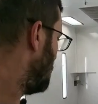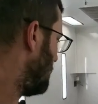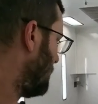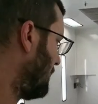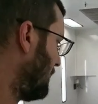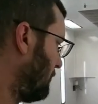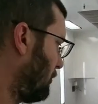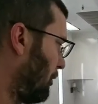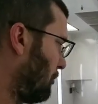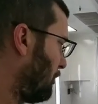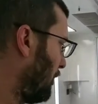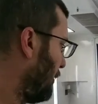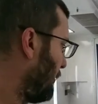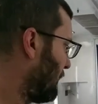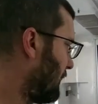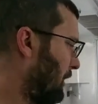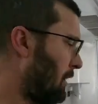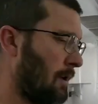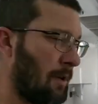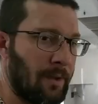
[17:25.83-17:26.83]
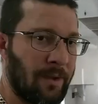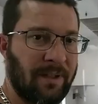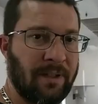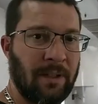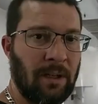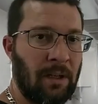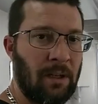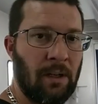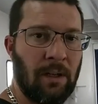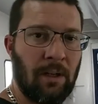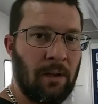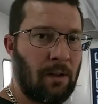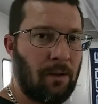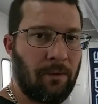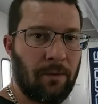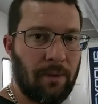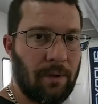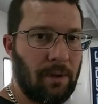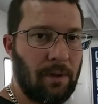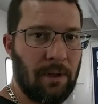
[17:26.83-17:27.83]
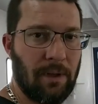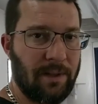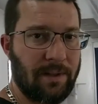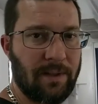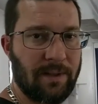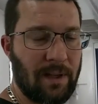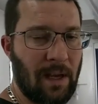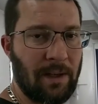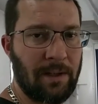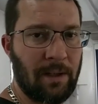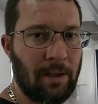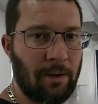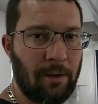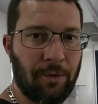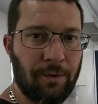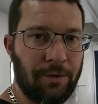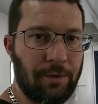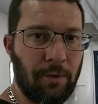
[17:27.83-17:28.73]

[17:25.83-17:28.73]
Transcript: But both guns, this is identical